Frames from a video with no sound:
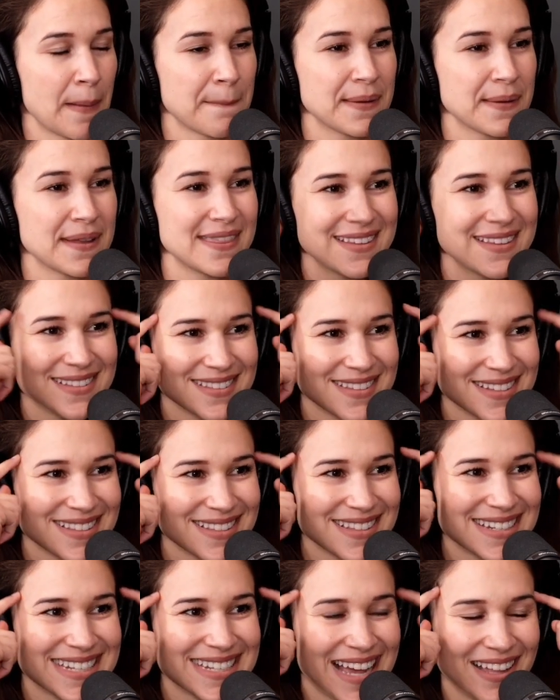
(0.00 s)
but this
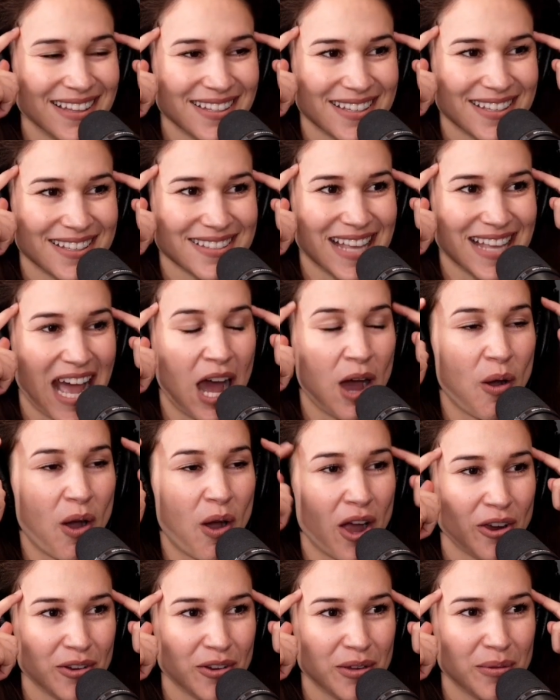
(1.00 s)
doesn't tell us how
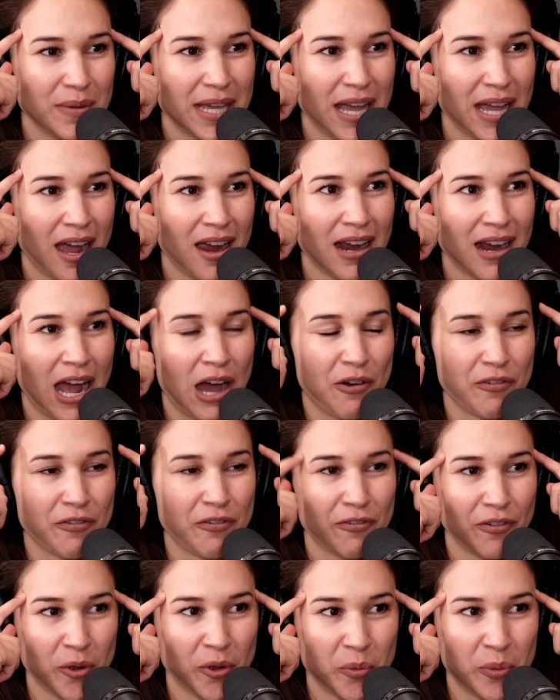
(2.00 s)
hungry we are, how
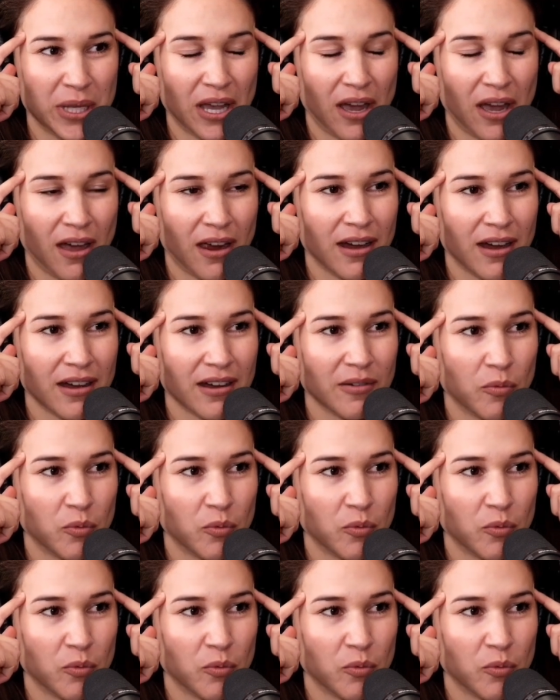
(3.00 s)
full we are.